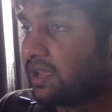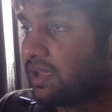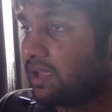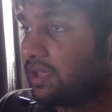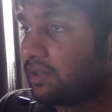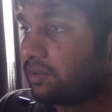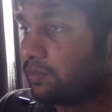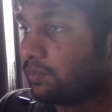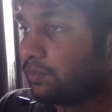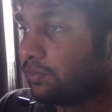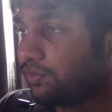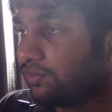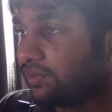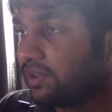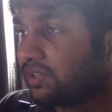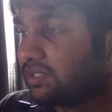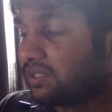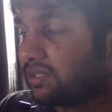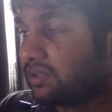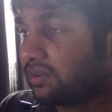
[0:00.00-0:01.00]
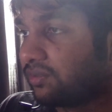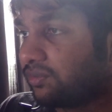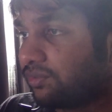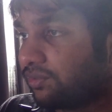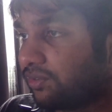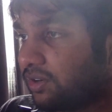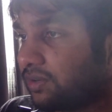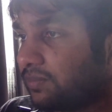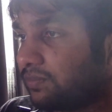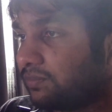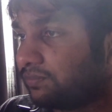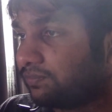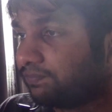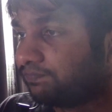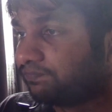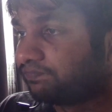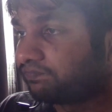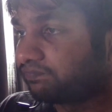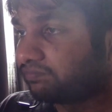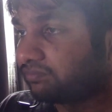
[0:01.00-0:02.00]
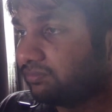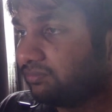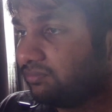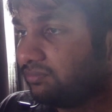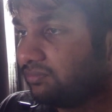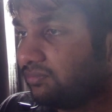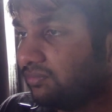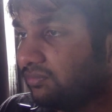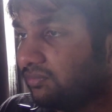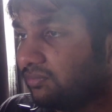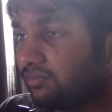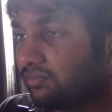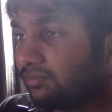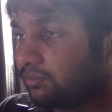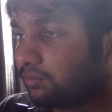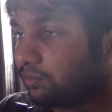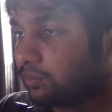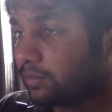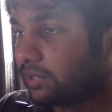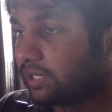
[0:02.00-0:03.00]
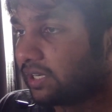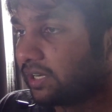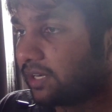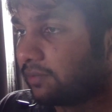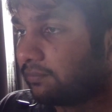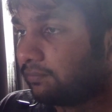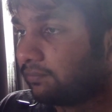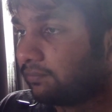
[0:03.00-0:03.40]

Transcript: and the movies they're from. But yeah.